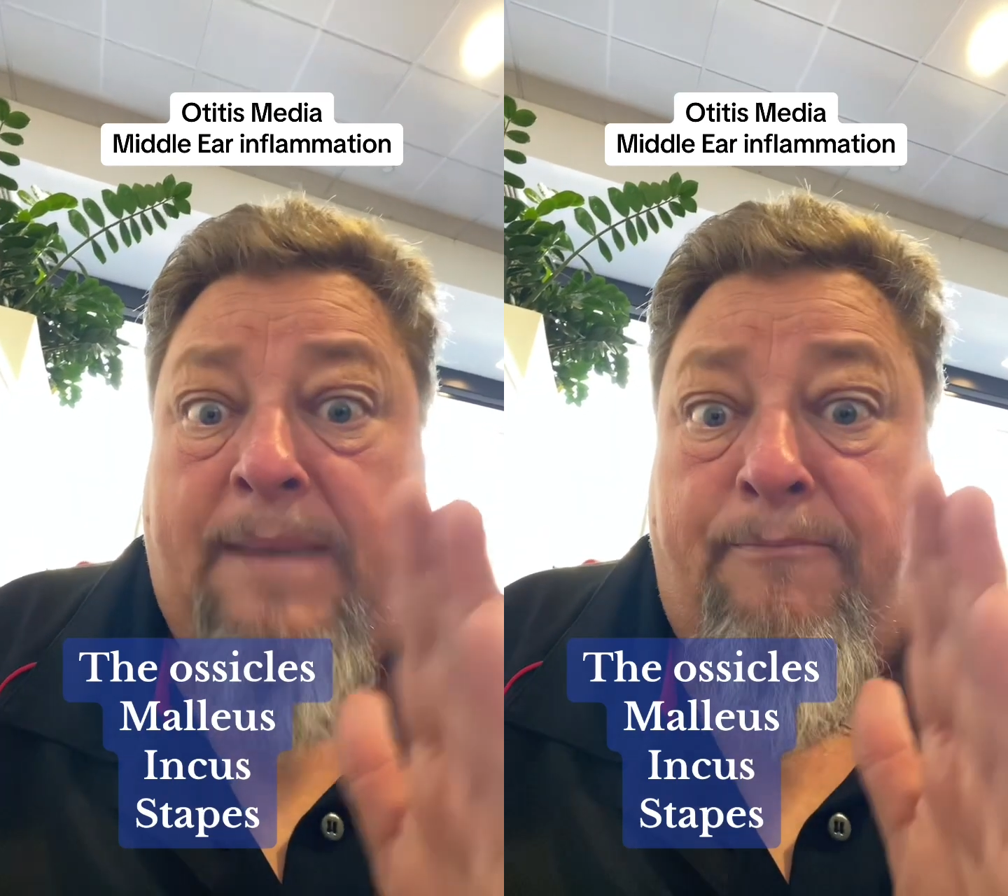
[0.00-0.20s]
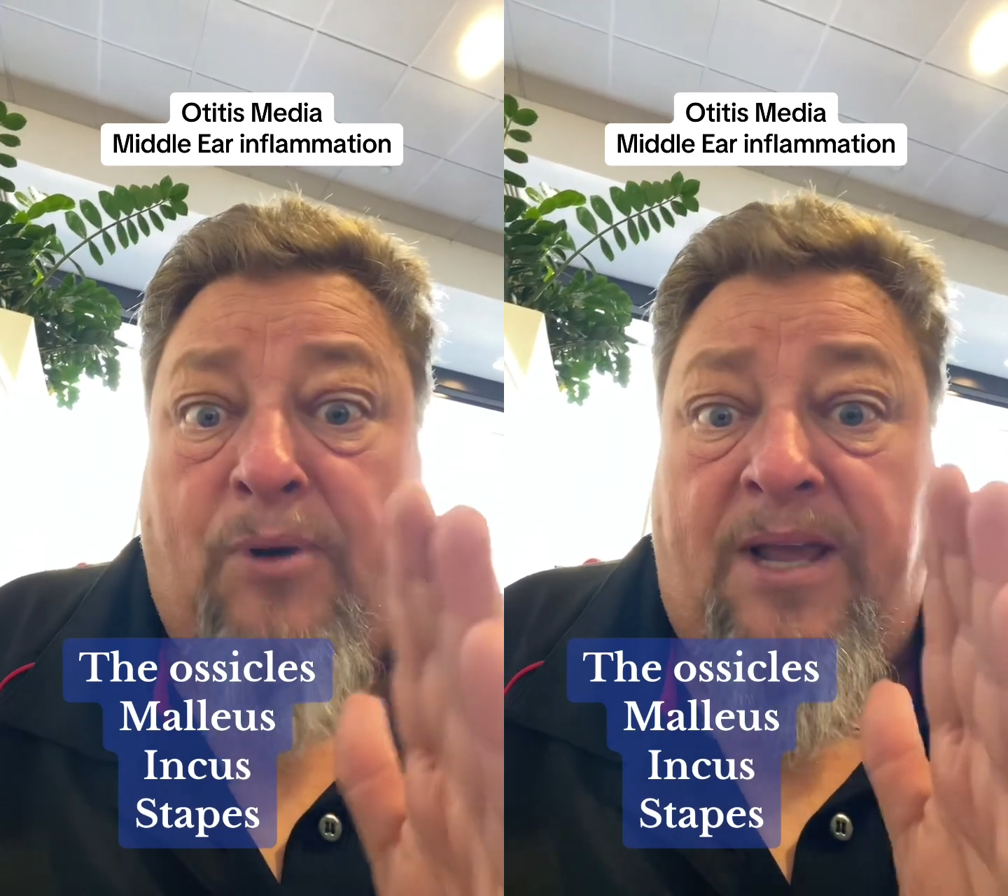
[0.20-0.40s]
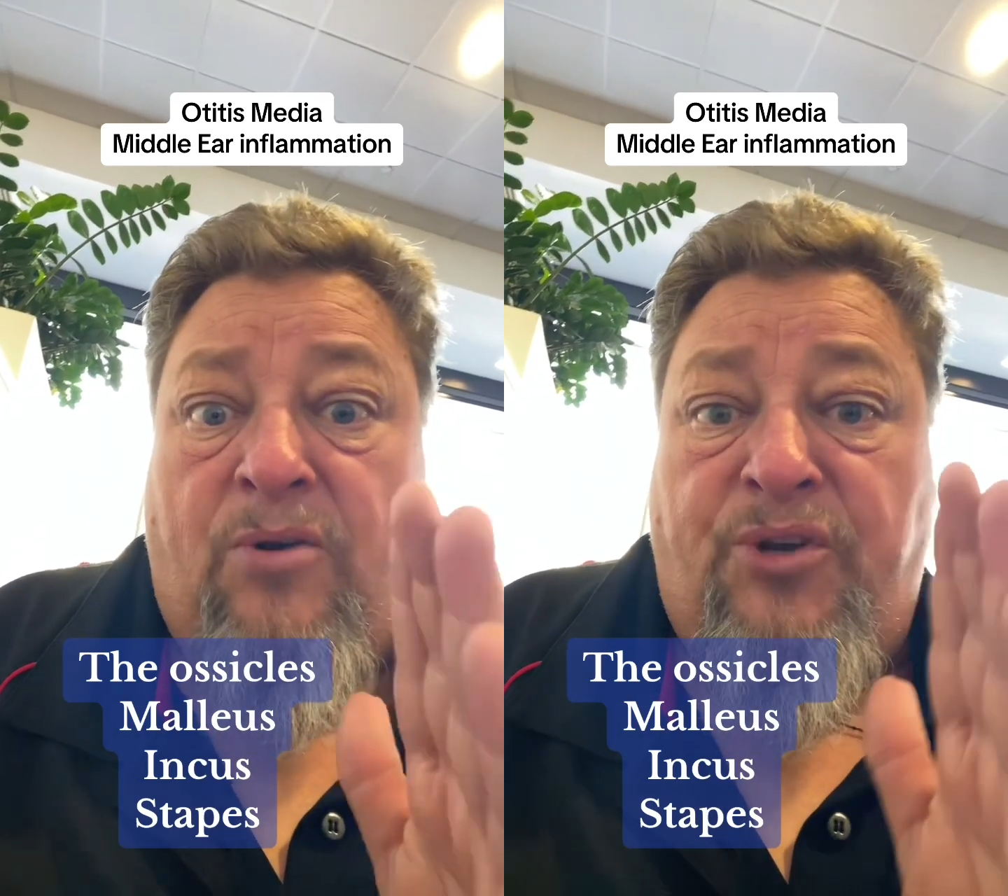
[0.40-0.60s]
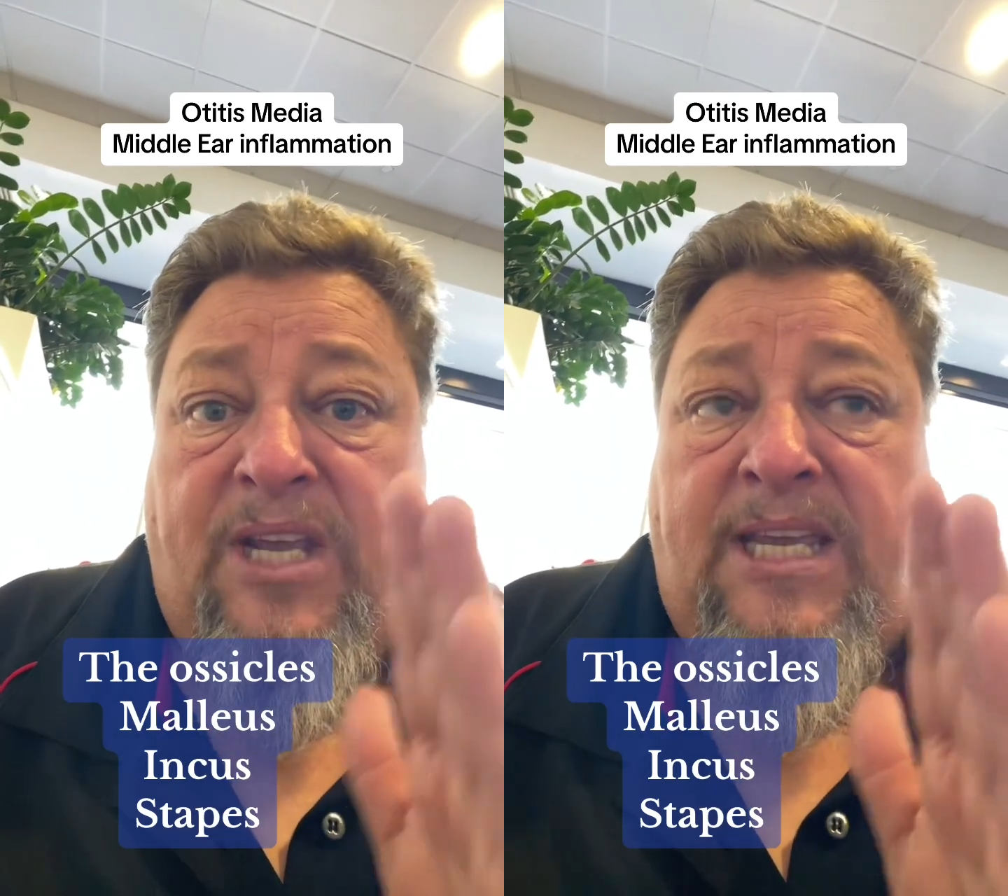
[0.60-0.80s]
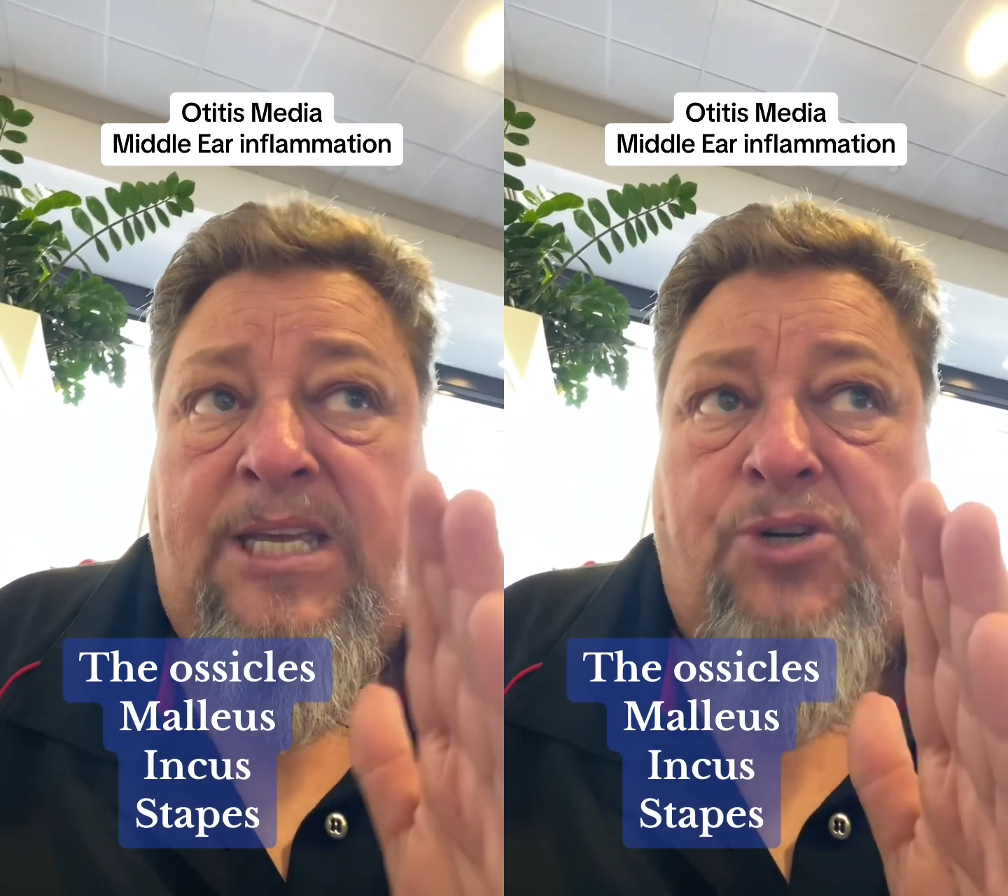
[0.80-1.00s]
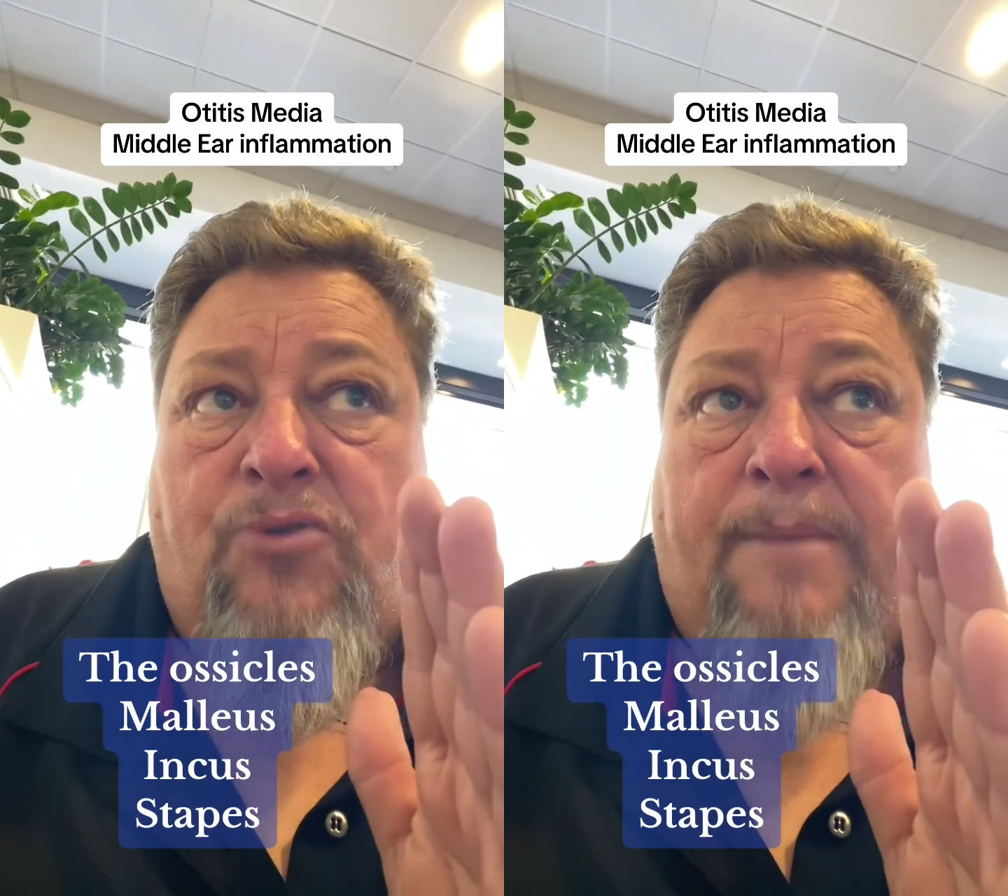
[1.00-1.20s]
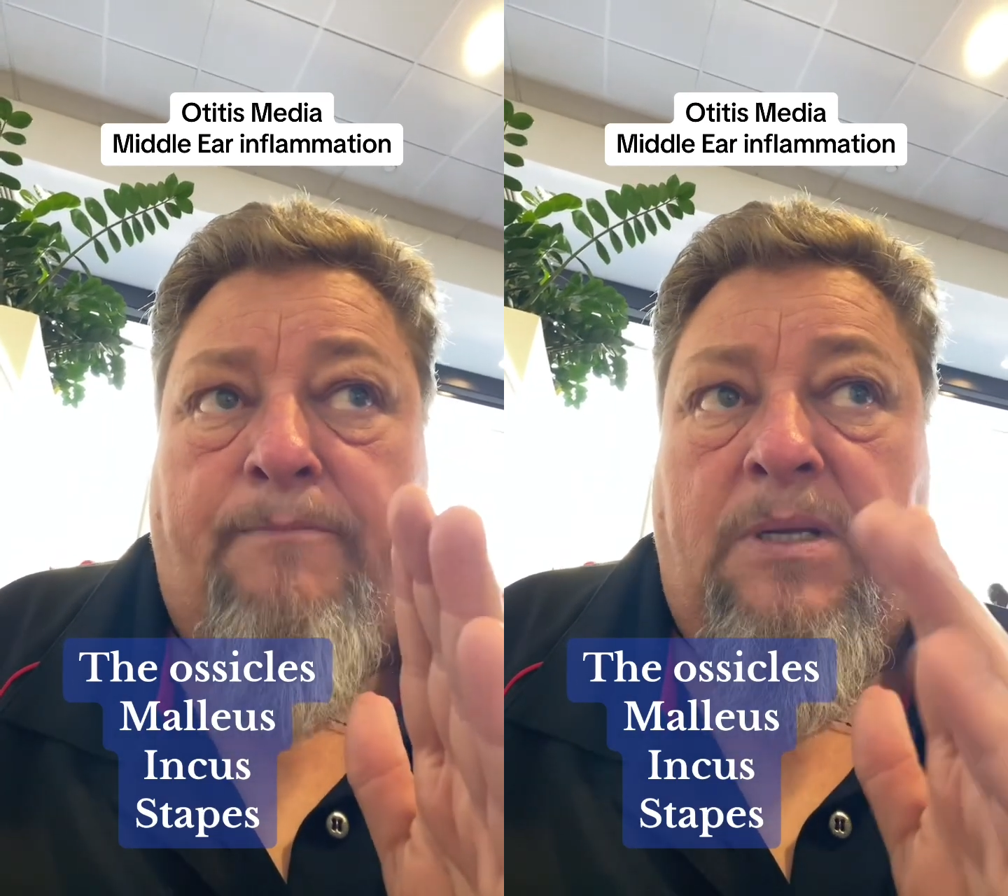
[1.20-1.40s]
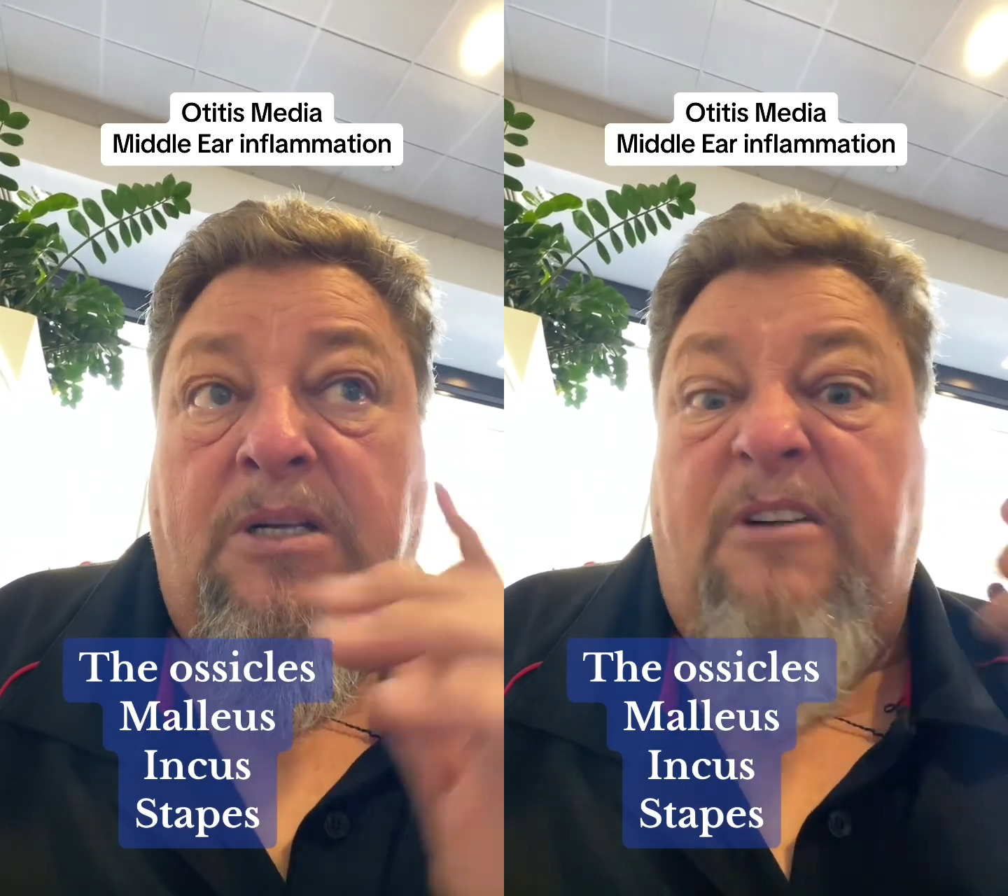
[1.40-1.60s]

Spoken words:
membrane, on your eardrum,